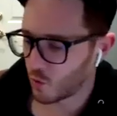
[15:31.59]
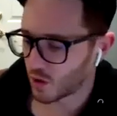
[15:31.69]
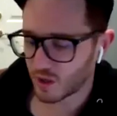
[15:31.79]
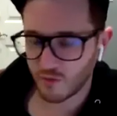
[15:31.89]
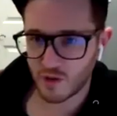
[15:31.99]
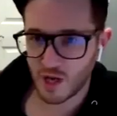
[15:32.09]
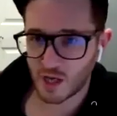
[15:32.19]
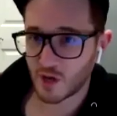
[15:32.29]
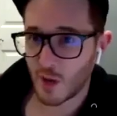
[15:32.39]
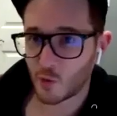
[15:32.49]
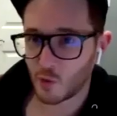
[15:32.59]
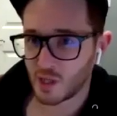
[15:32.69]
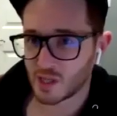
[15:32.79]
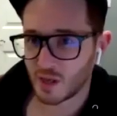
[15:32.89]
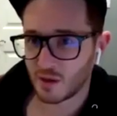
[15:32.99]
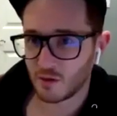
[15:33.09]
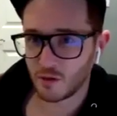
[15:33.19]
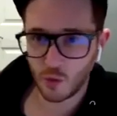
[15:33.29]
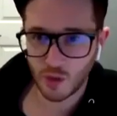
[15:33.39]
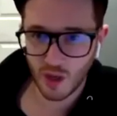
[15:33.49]
working for the next couple of weeks on
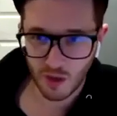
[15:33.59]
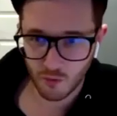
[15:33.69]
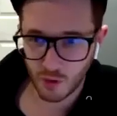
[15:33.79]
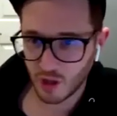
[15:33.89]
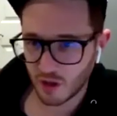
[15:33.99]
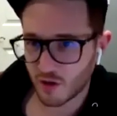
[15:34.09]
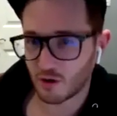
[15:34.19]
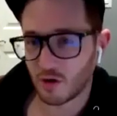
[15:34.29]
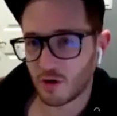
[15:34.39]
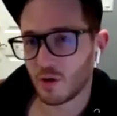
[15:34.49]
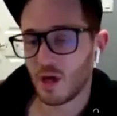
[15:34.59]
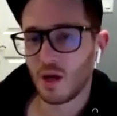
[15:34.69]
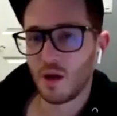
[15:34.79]
doing like a really thorough